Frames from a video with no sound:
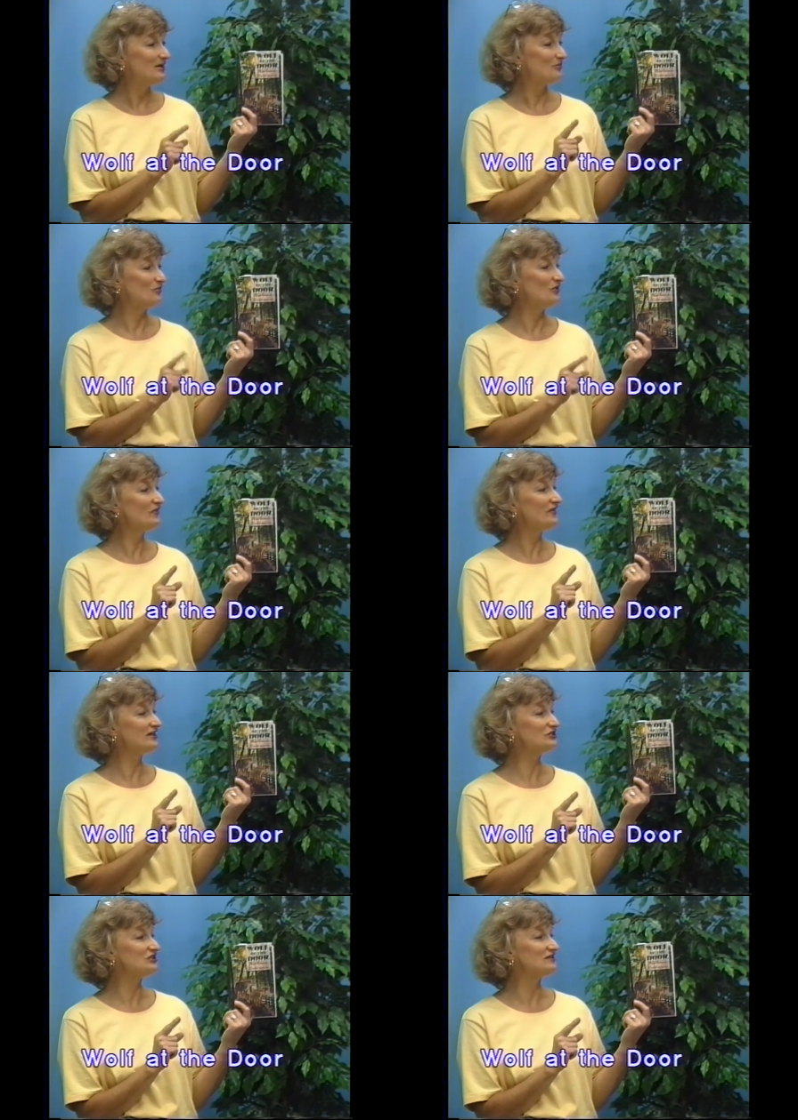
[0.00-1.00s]
But one
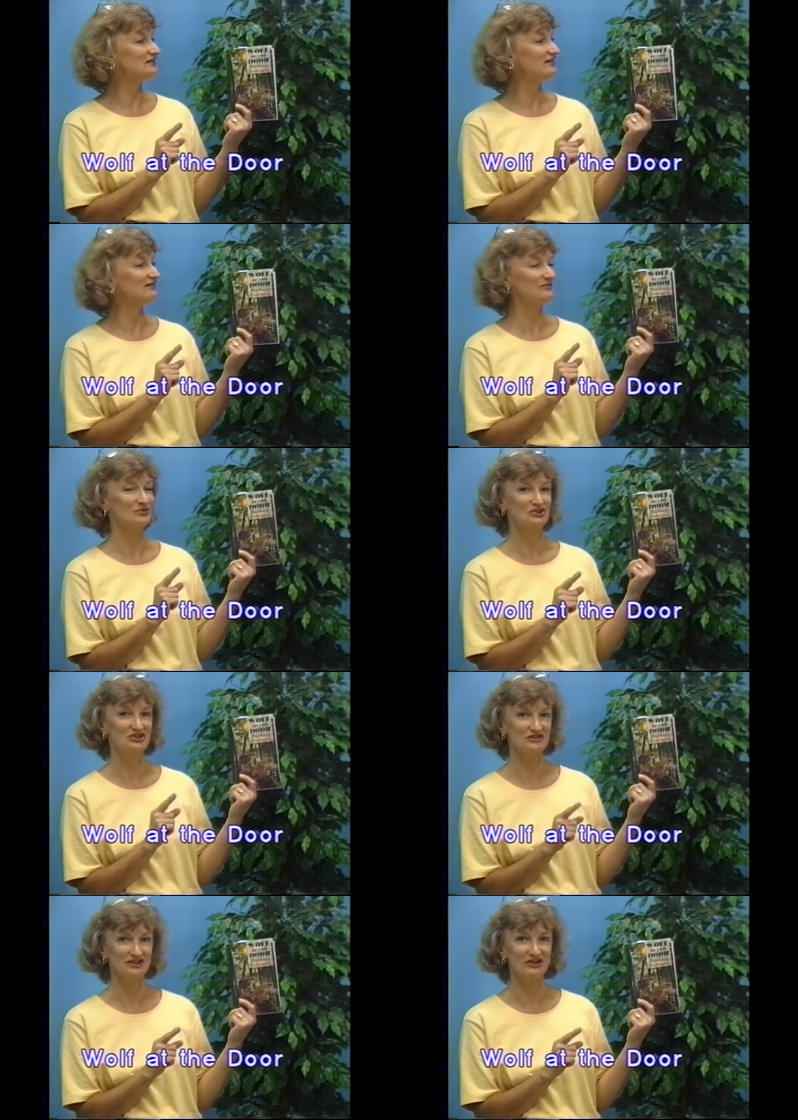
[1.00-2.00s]
thing she says when she
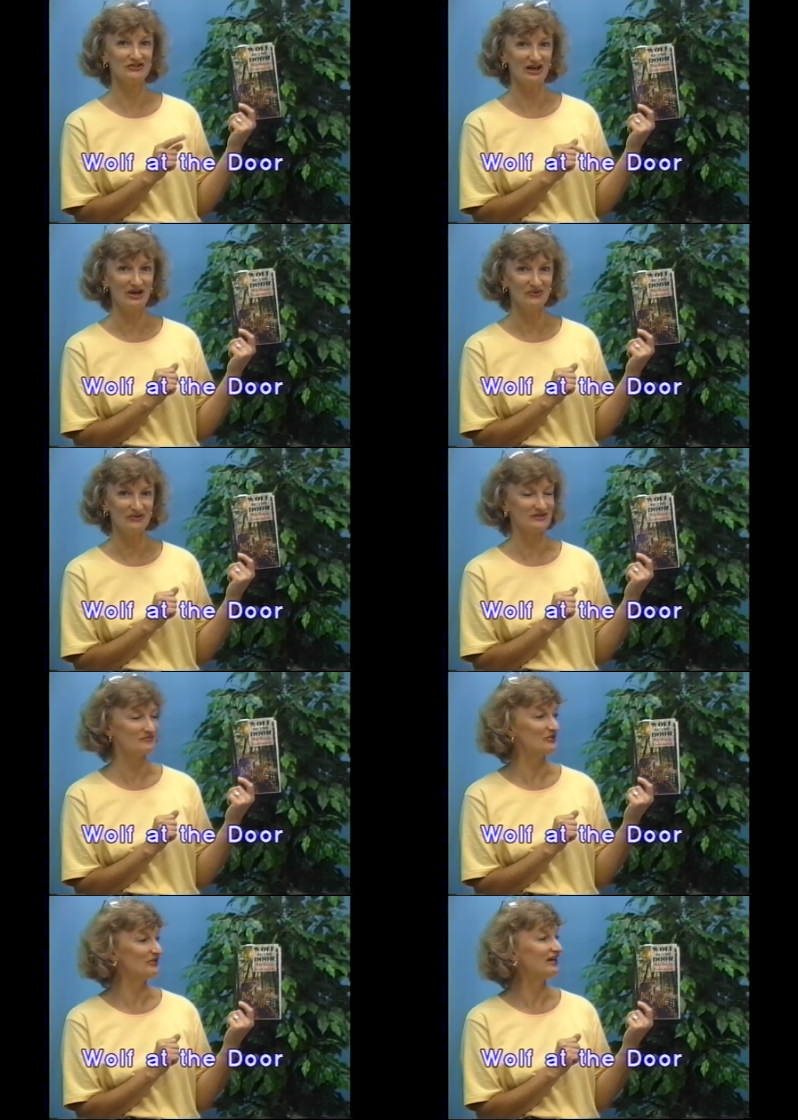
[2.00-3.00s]
starts out this
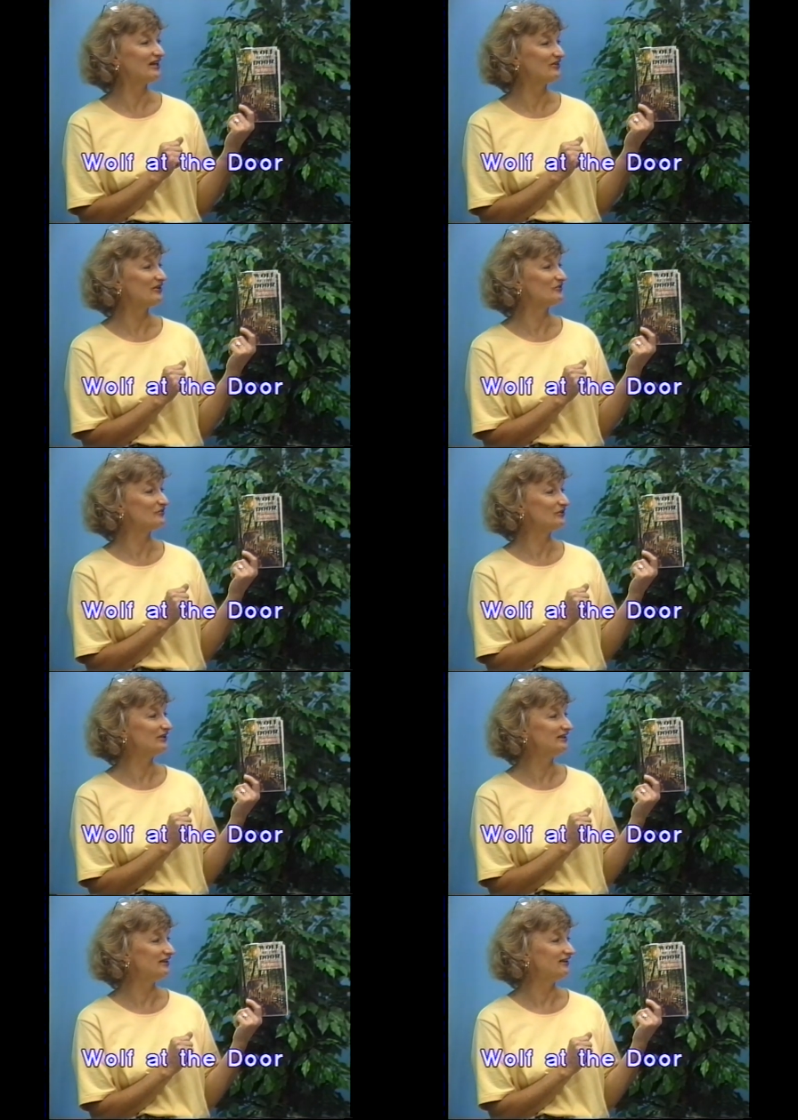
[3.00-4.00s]
book that I thought was
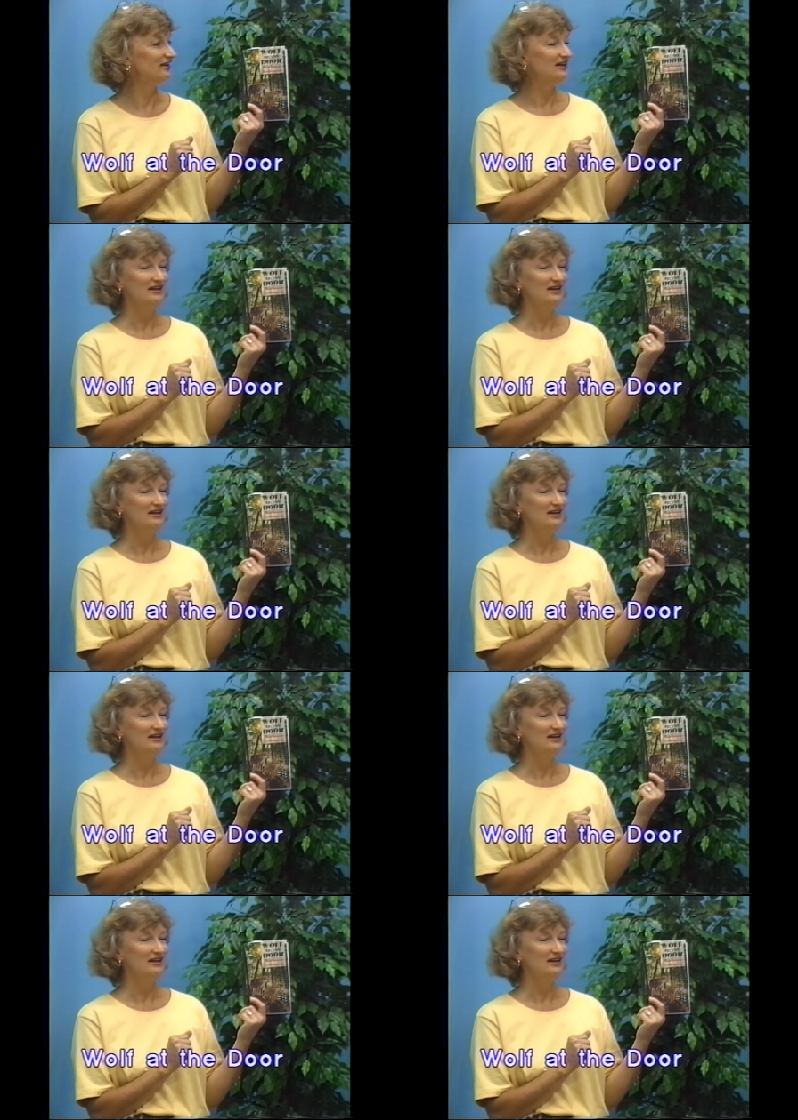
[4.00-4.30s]
really neat